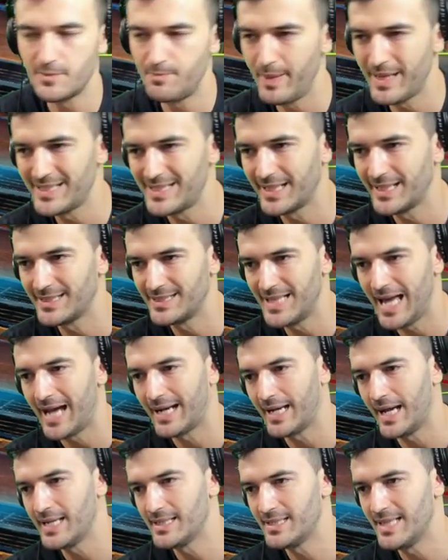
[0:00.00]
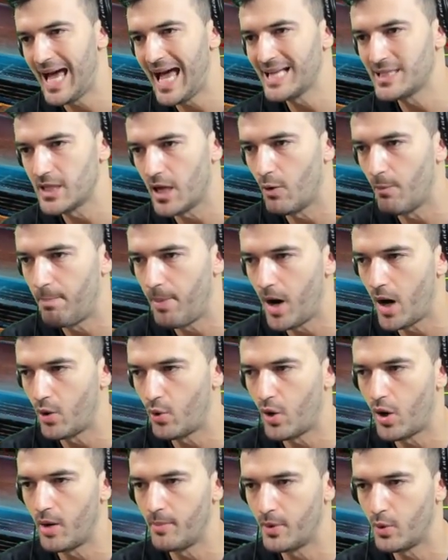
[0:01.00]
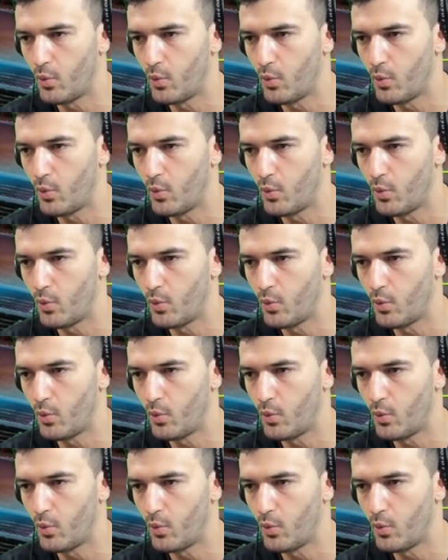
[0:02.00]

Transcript: basic as that, guys. That's how power armor